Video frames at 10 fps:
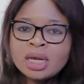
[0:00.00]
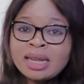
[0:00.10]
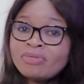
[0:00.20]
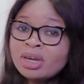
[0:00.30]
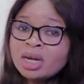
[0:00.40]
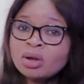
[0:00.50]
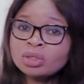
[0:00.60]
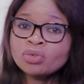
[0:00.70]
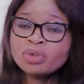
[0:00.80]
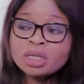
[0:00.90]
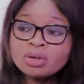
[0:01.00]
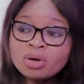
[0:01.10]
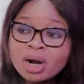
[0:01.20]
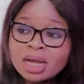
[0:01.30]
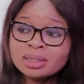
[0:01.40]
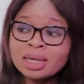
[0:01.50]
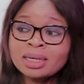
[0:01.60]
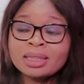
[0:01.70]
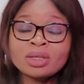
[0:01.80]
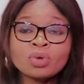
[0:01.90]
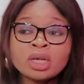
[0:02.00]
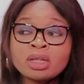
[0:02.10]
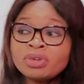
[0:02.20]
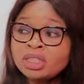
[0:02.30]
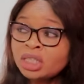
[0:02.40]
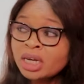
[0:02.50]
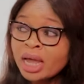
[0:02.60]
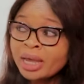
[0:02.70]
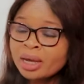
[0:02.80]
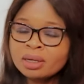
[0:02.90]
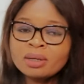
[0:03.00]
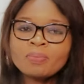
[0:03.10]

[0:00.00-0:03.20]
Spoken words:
live in a lot of ignorance, and I think we live in denial.